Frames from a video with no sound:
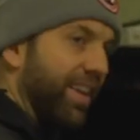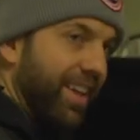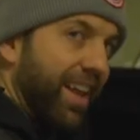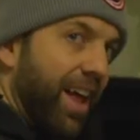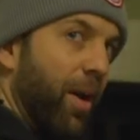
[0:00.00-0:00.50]
in
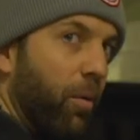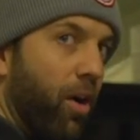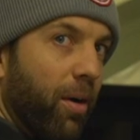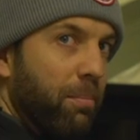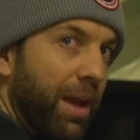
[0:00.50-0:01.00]
that like
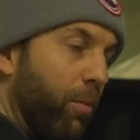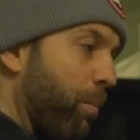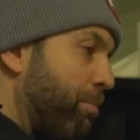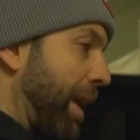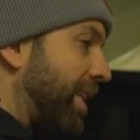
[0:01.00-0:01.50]
what big
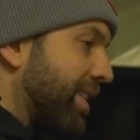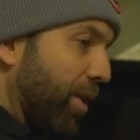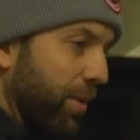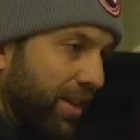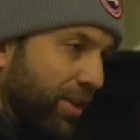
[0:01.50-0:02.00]
beast
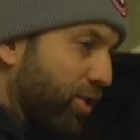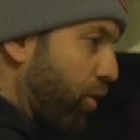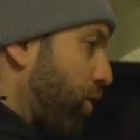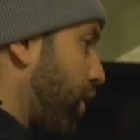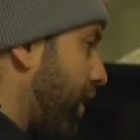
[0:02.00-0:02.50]
do in the
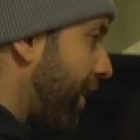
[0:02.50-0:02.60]
jungle.